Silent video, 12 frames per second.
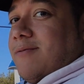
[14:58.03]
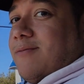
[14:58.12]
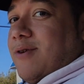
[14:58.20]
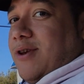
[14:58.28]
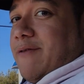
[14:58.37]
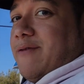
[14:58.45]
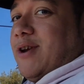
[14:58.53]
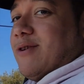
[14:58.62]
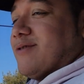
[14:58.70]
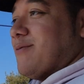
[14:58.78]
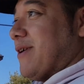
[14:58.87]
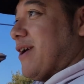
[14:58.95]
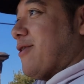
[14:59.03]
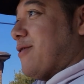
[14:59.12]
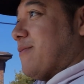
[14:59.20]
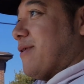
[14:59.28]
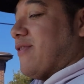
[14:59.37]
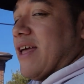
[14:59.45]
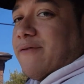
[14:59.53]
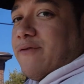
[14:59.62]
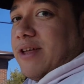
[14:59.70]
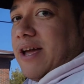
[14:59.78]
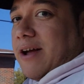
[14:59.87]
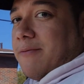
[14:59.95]
one never knows till we get home. But
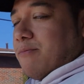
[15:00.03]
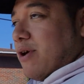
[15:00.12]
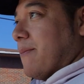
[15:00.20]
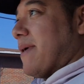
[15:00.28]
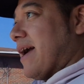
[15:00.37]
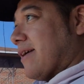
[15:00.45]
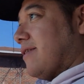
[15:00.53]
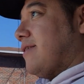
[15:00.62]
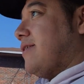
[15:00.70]
thankfully I can bring it back